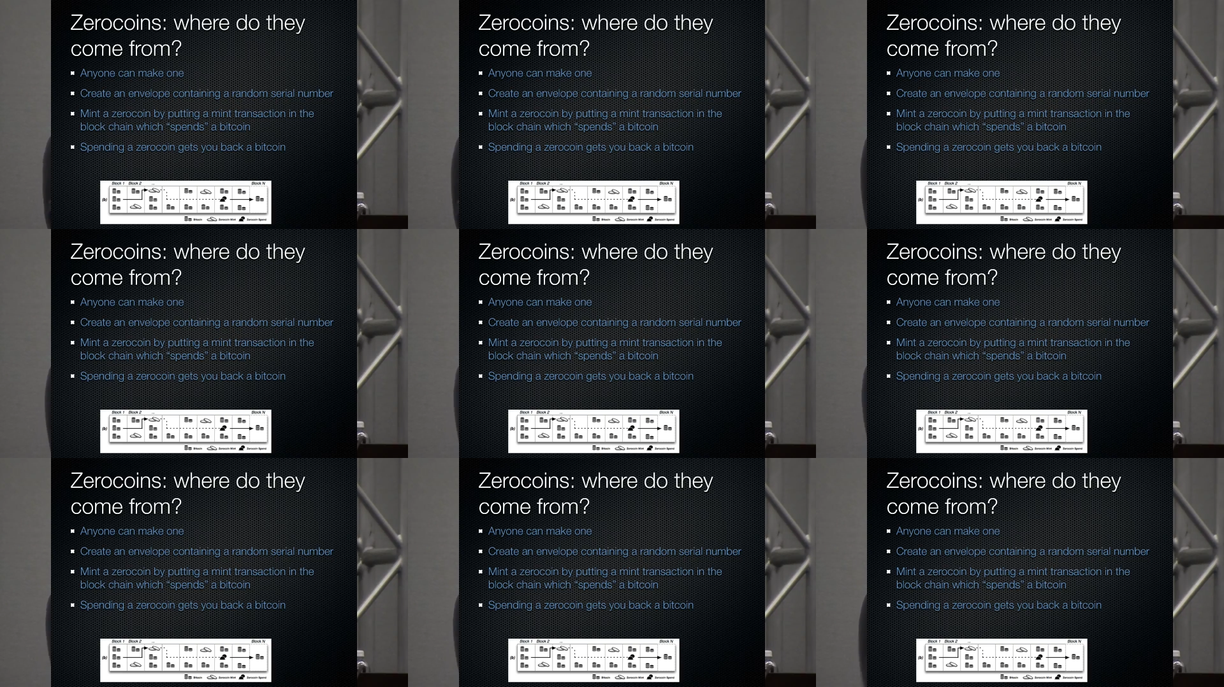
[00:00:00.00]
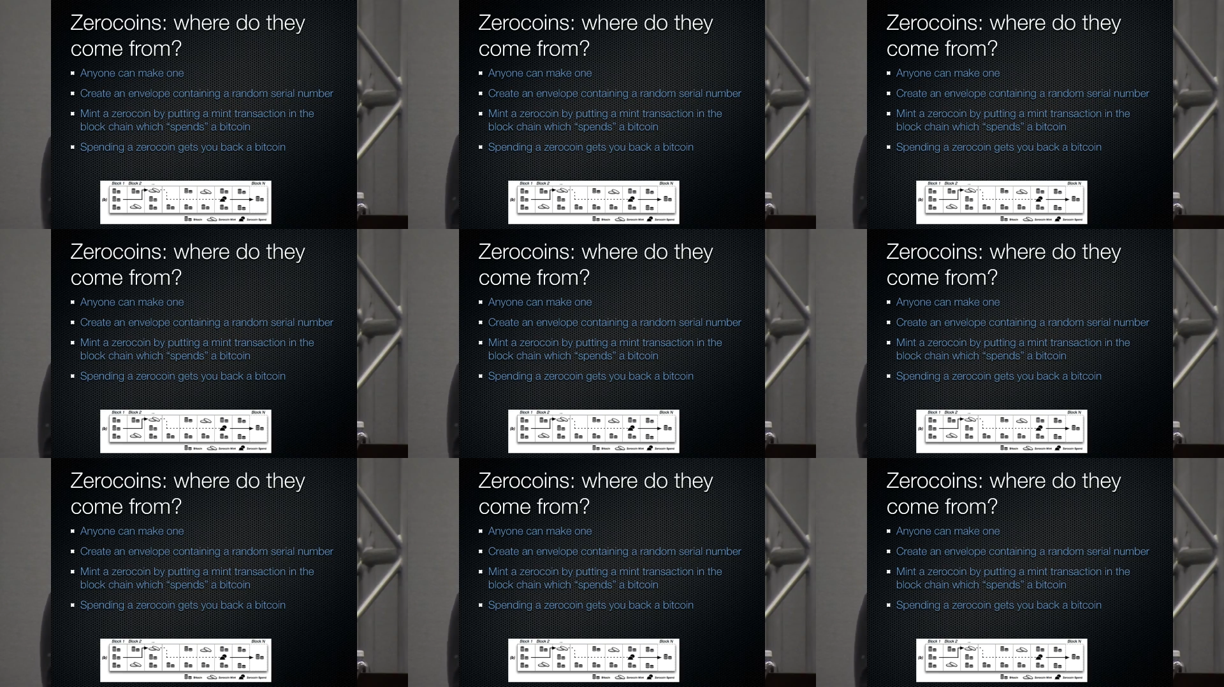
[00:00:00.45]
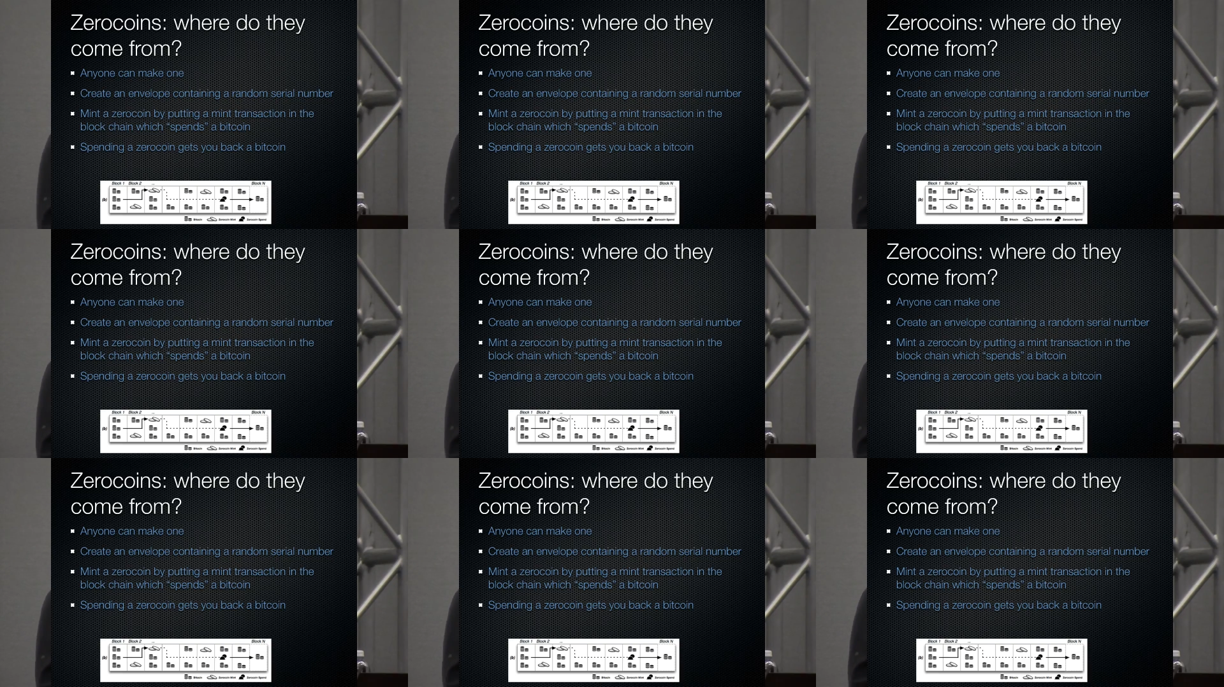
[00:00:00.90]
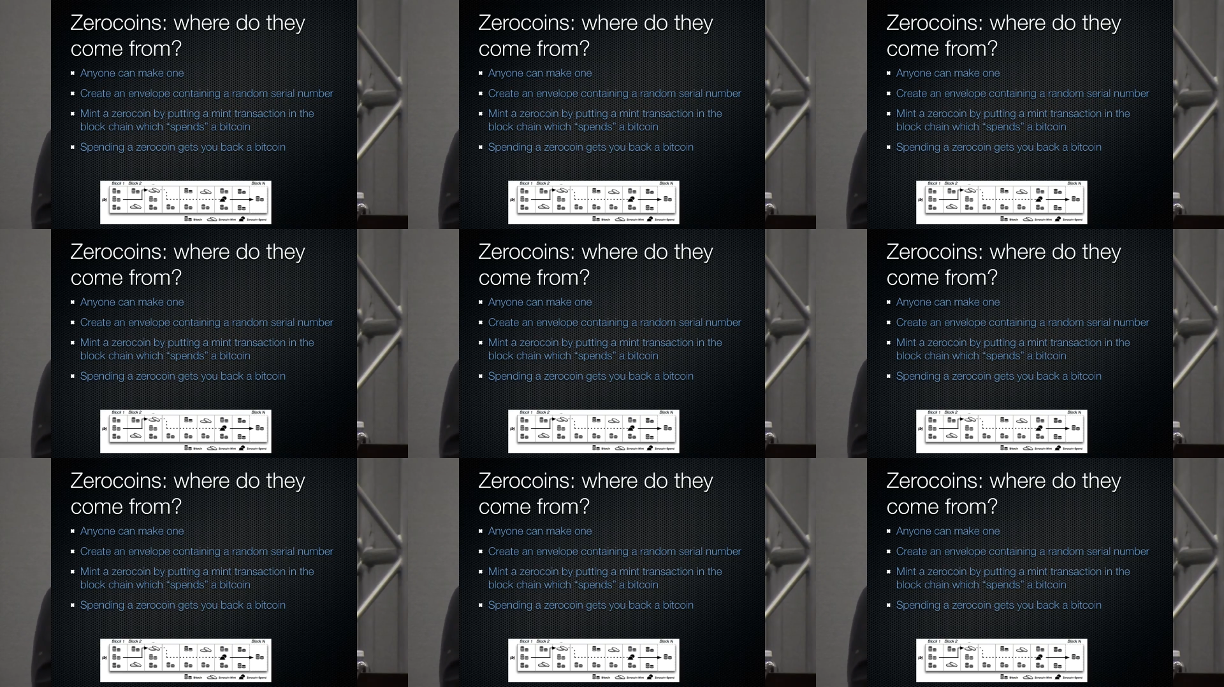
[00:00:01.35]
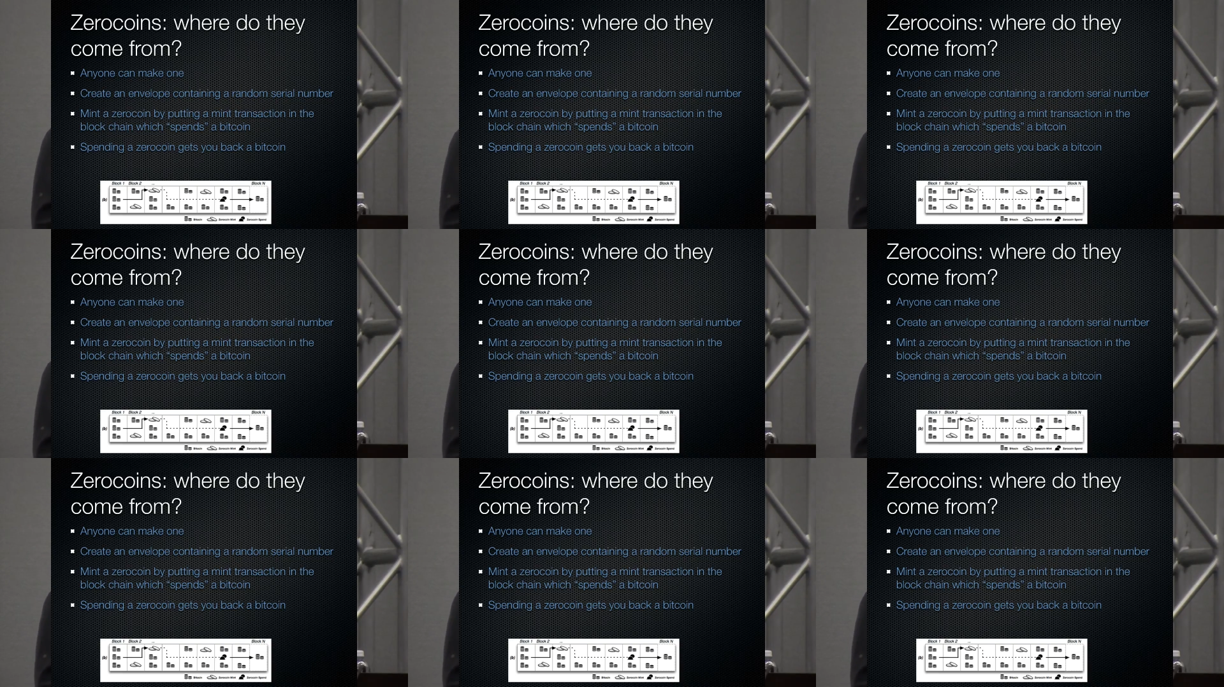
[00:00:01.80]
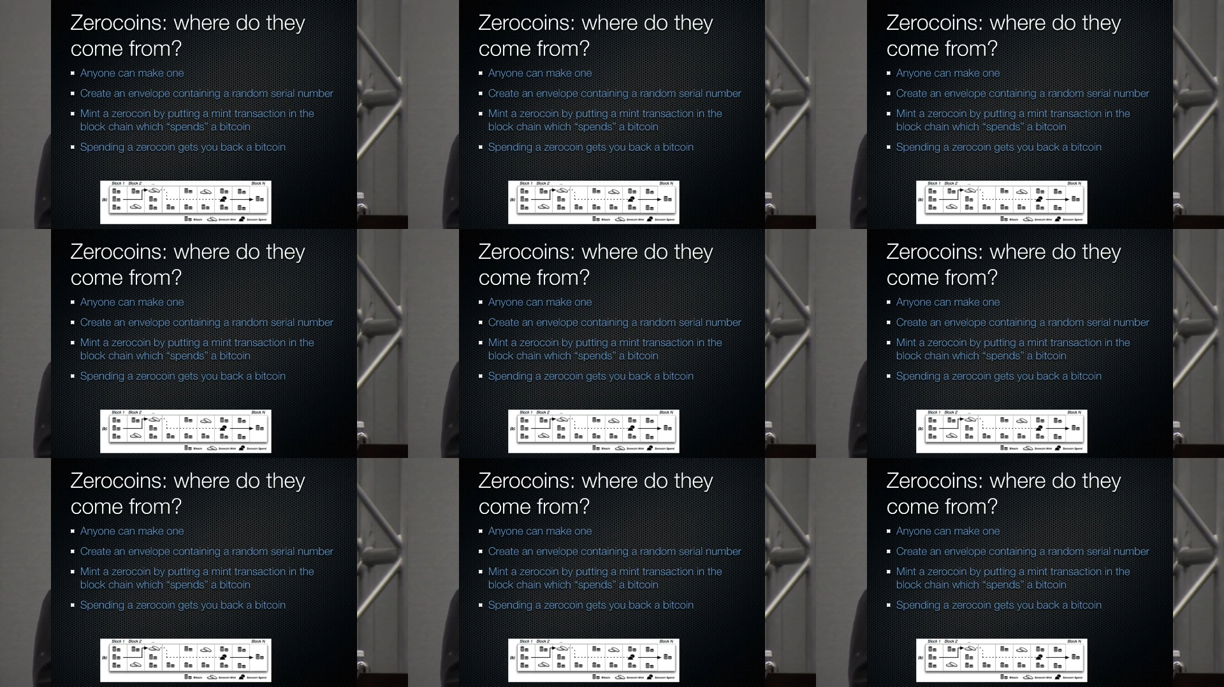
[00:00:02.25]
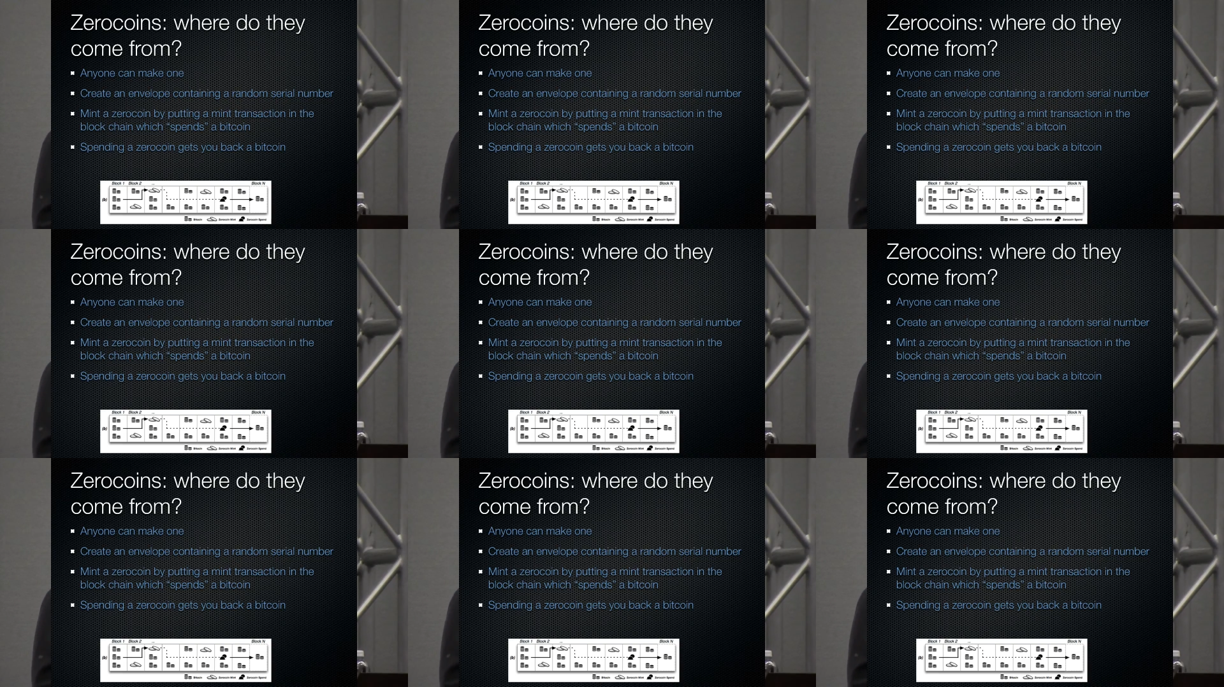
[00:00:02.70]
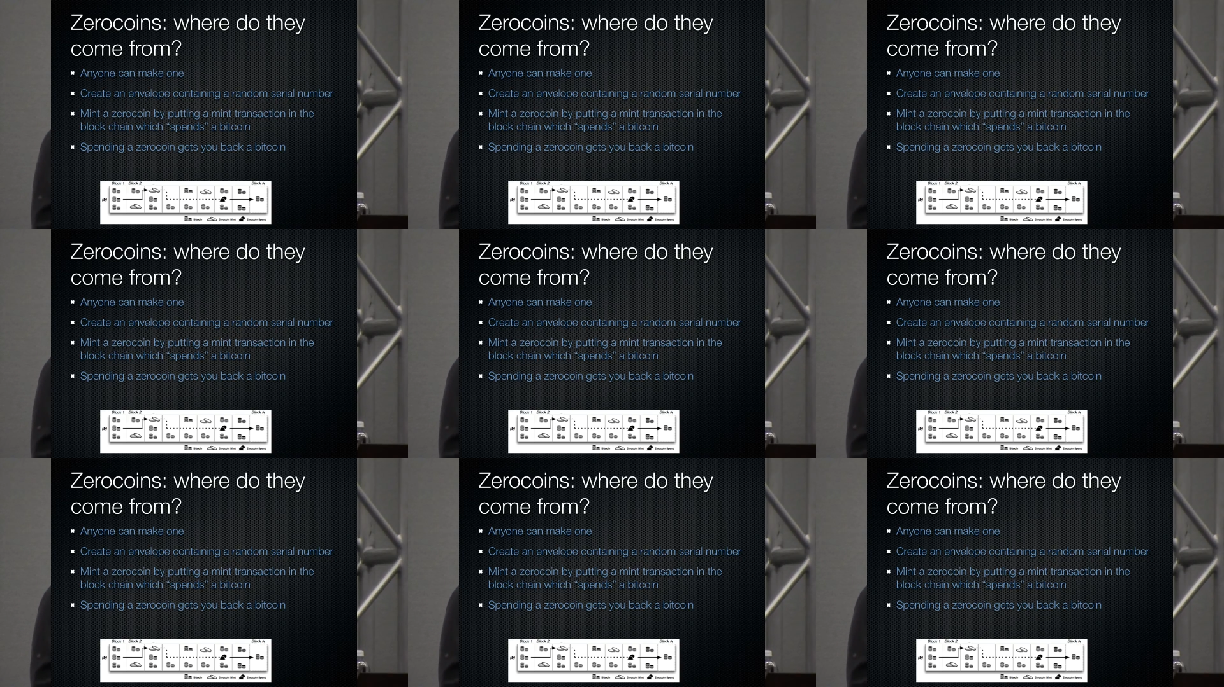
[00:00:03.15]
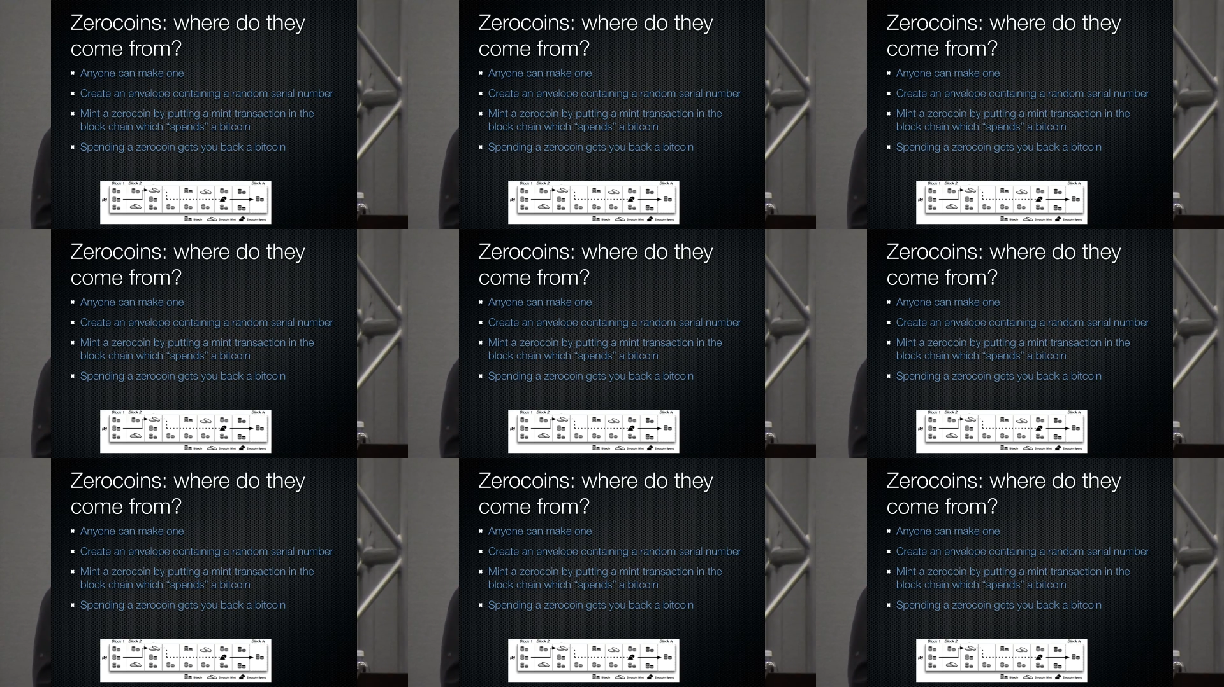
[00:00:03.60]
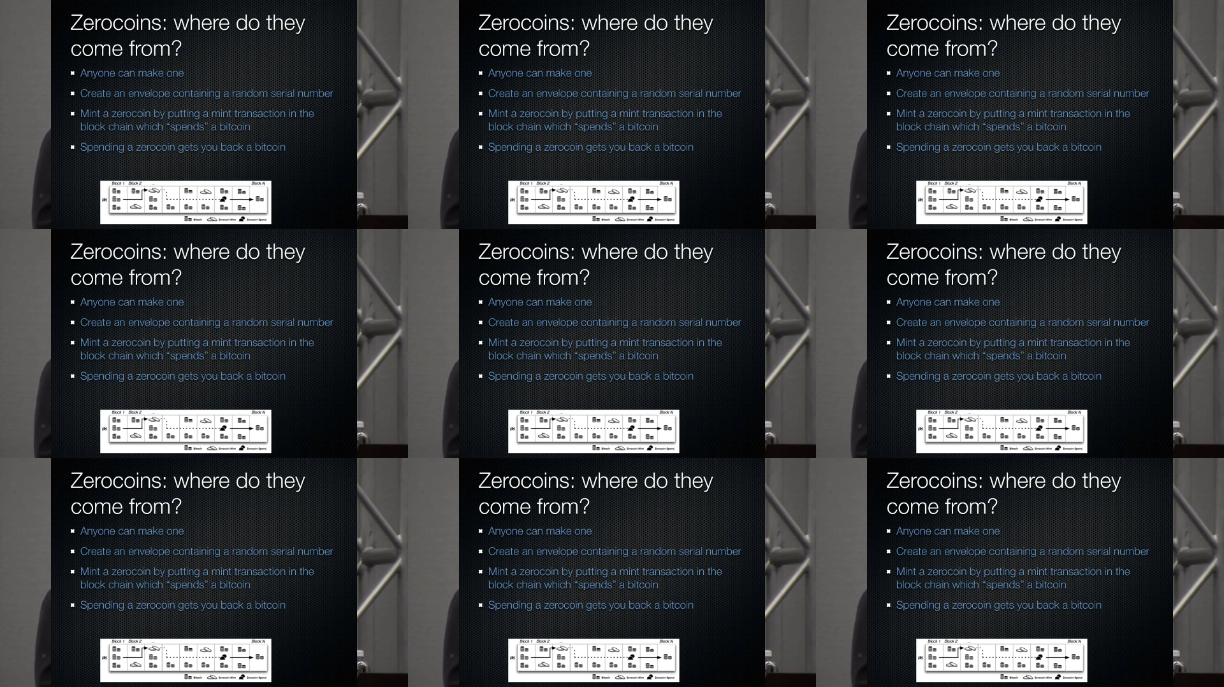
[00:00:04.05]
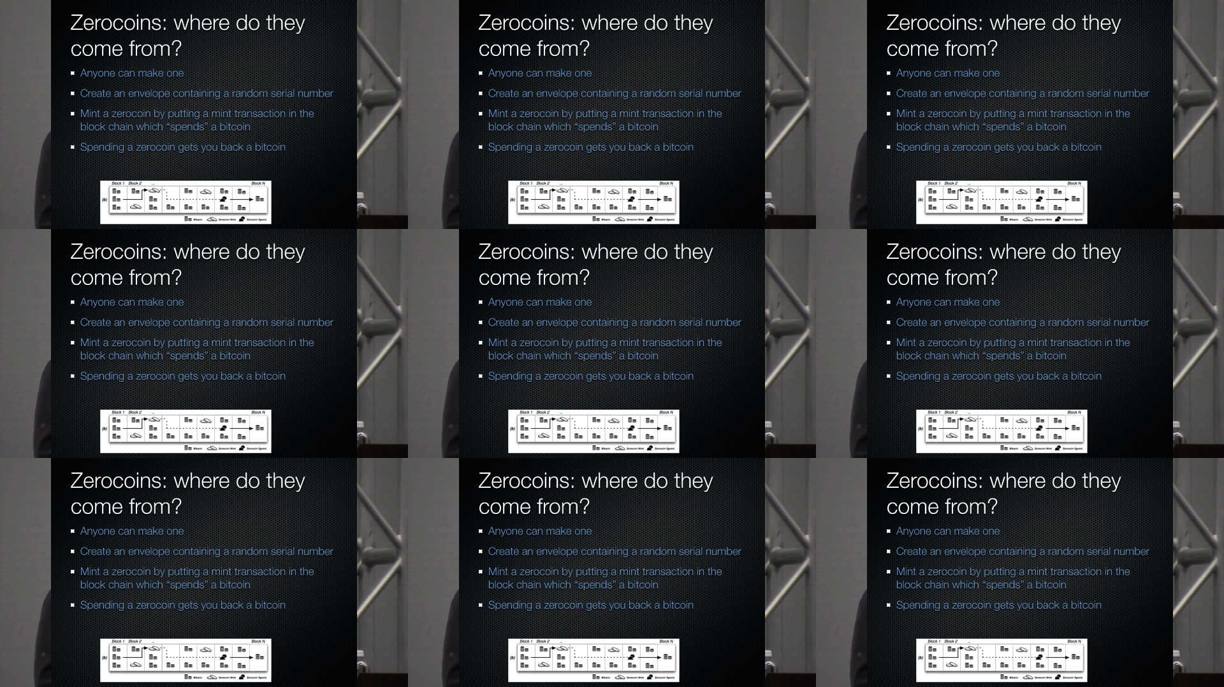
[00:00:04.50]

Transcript: (no speaker visible)